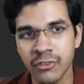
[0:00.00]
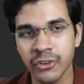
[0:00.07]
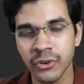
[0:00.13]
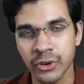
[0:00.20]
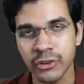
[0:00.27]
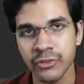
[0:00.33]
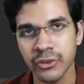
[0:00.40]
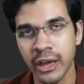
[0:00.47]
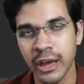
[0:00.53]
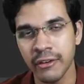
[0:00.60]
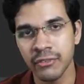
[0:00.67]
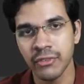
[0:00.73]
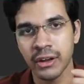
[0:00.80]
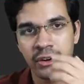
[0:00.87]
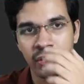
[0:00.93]
view, if you
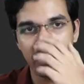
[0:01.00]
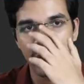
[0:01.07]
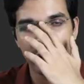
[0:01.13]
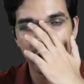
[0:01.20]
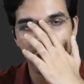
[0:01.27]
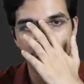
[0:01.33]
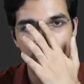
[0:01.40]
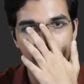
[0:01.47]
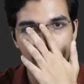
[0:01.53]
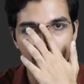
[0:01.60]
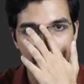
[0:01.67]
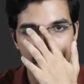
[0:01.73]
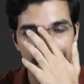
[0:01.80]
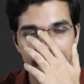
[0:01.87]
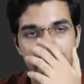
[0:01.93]
haven't worked with that on
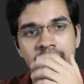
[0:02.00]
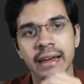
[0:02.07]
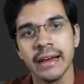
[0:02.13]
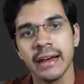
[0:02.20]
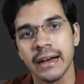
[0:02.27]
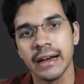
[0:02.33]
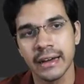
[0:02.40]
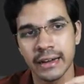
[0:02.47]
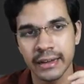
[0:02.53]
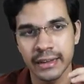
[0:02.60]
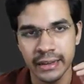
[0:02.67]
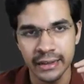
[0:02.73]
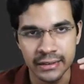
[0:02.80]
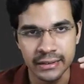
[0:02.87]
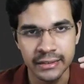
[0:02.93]
already,
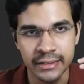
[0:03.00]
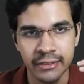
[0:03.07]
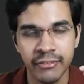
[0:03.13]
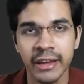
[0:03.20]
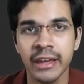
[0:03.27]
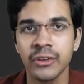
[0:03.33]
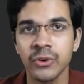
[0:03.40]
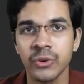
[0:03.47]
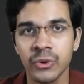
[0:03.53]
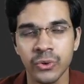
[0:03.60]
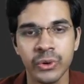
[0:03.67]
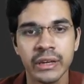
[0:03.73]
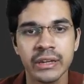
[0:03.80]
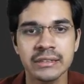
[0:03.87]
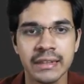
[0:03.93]
the way you
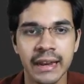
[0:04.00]
do is